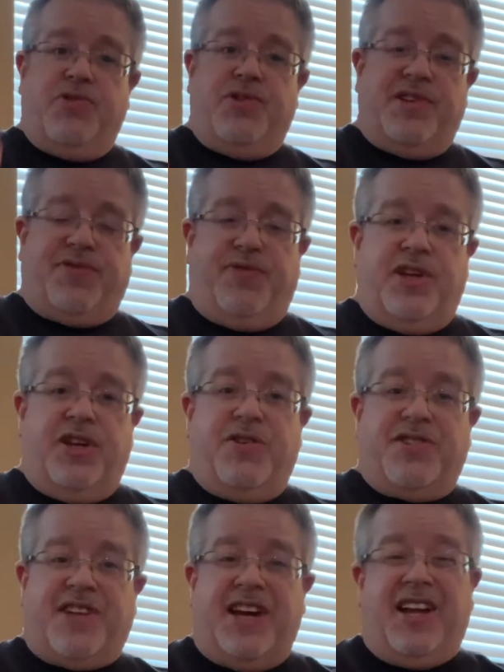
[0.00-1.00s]
this video
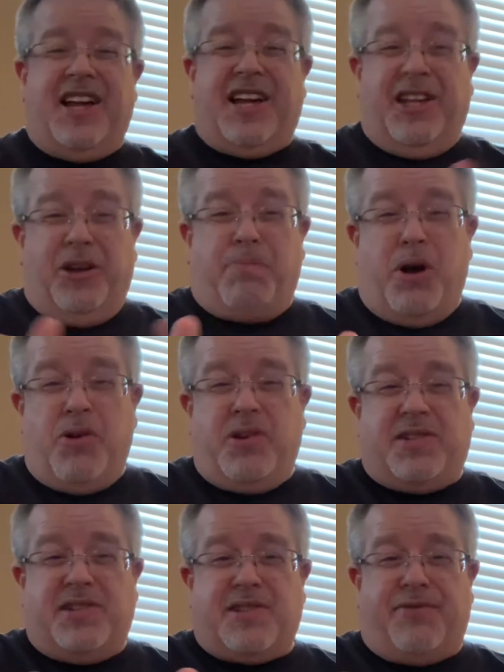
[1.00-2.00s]
as kind of like a little
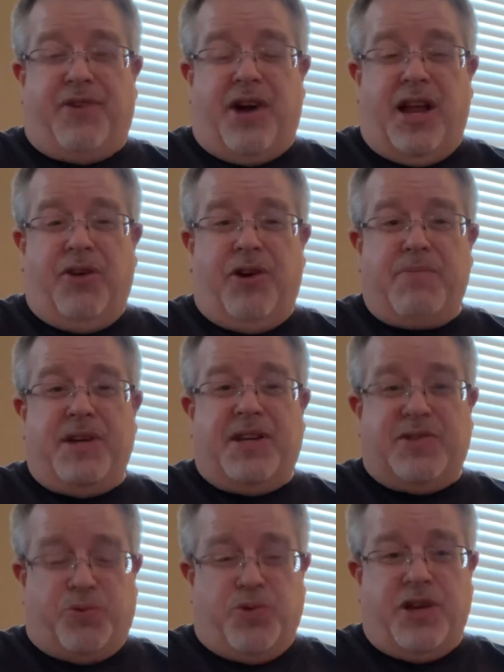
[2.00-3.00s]
bonus as a follow-up,
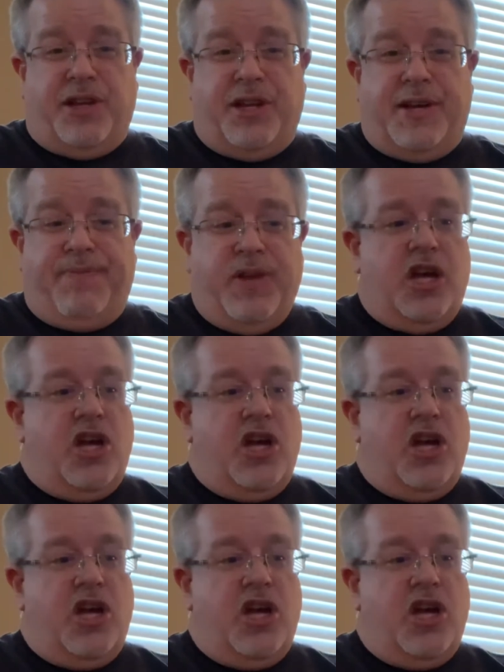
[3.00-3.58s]
because really,